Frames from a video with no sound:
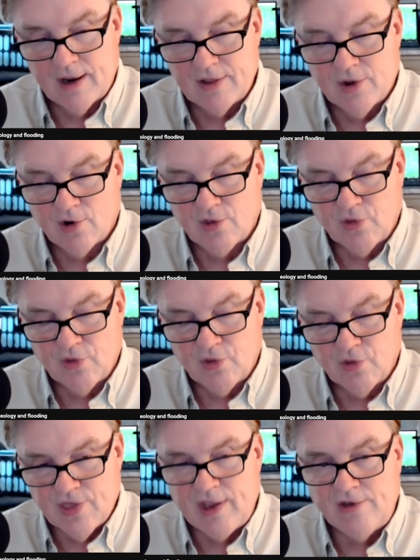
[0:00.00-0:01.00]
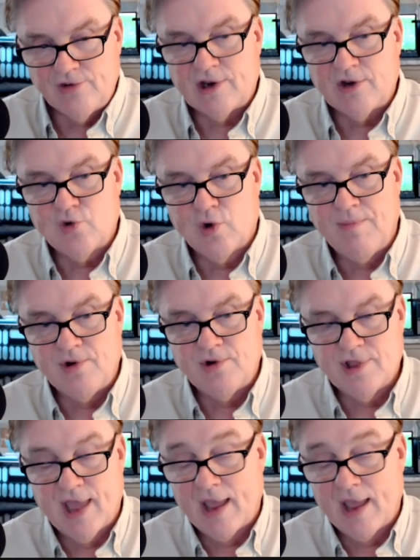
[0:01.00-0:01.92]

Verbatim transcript: There are three things that contribute to that.